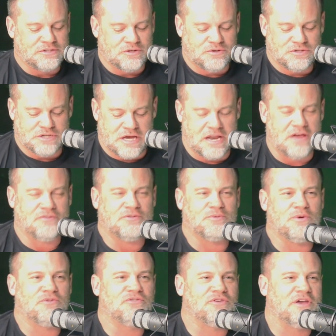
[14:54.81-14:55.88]
So shout out to
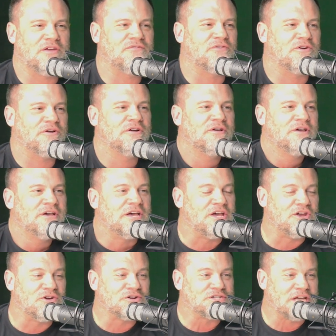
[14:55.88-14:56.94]
Roseanne for
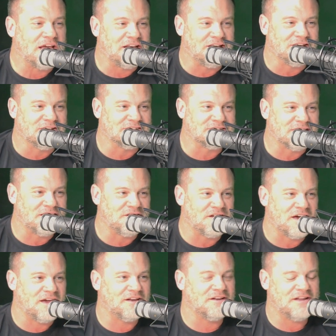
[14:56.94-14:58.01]
entertaining us that
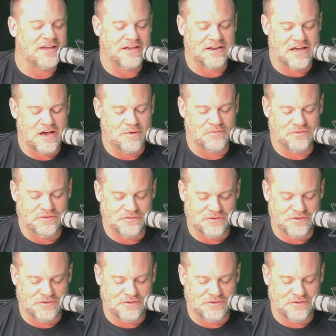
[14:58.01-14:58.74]
night and hanging out with us.